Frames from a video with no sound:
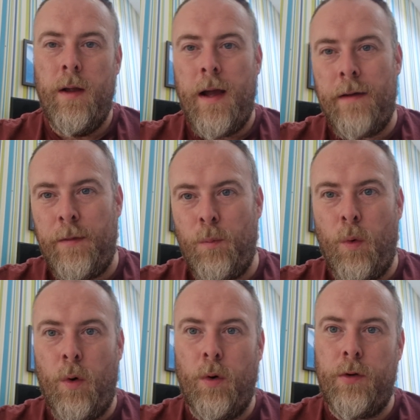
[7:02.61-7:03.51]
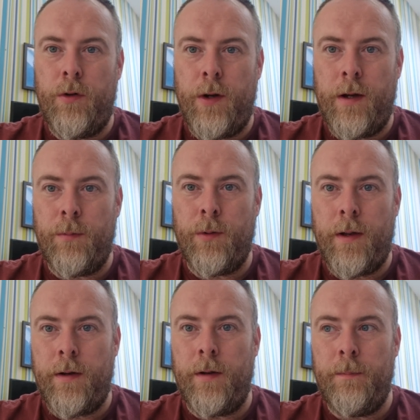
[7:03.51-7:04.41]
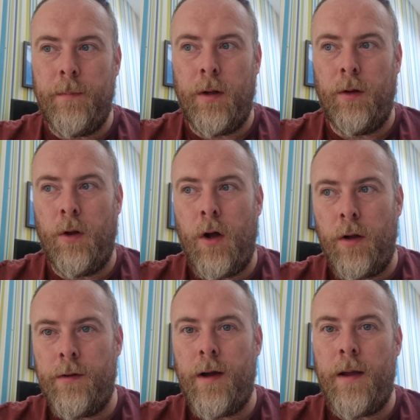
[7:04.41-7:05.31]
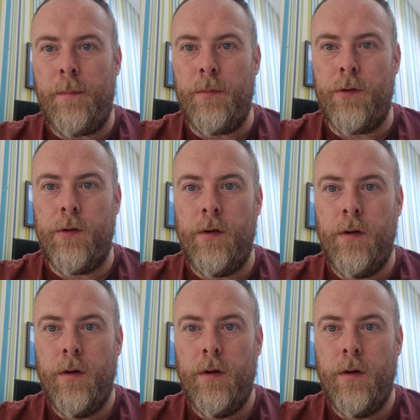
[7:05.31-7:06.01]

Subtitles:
having walked Jacob's Ladder a lot of times,